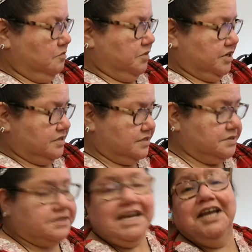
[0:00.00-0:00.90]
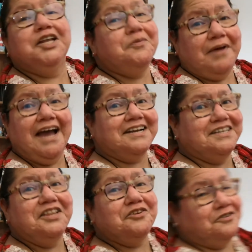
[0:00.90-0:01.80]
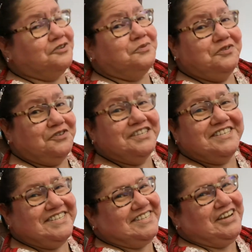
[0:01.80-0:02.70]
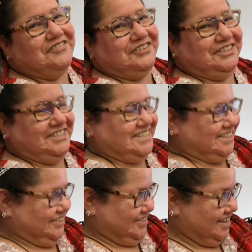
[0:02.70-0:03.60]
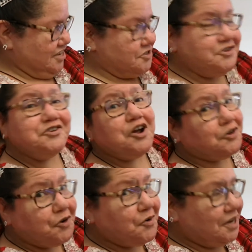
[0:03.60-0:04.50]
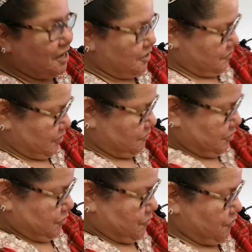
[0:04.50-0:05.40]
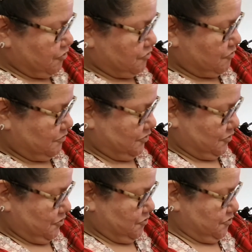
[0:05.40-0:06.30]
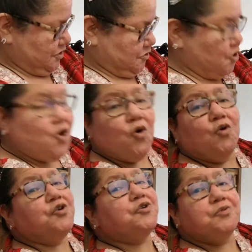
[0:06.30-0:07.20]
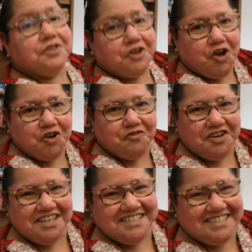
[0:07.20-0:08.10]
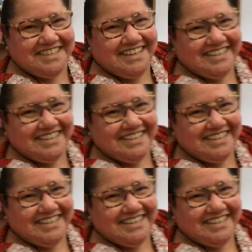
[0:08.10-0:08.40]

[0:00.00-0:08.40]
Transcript: But it's tightly packed in there, as we've just discovered. So they're not going anywhere when you order them, so you can order with confidence that